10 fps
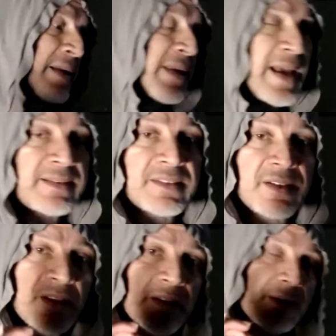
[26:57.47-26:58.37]
get
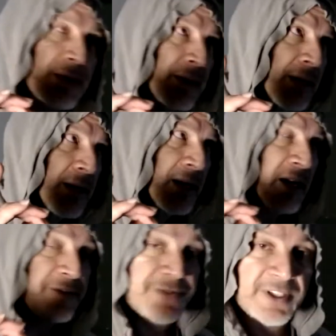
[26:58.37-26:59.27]

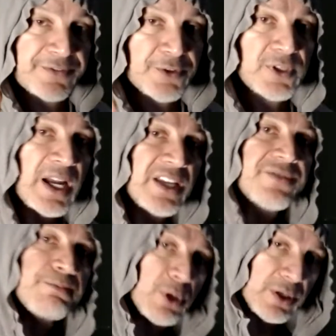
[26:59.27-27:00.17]
Fit for
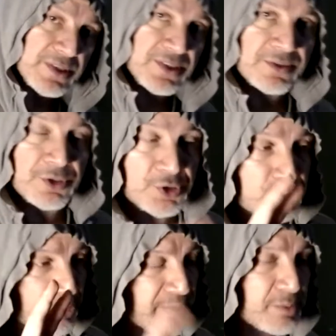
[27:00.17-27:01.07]
Life books. There's
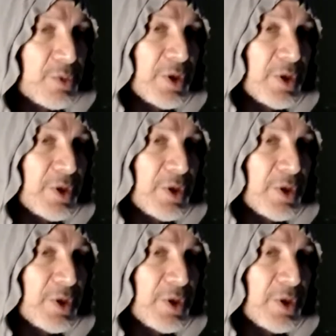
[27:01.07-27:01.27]
2 of them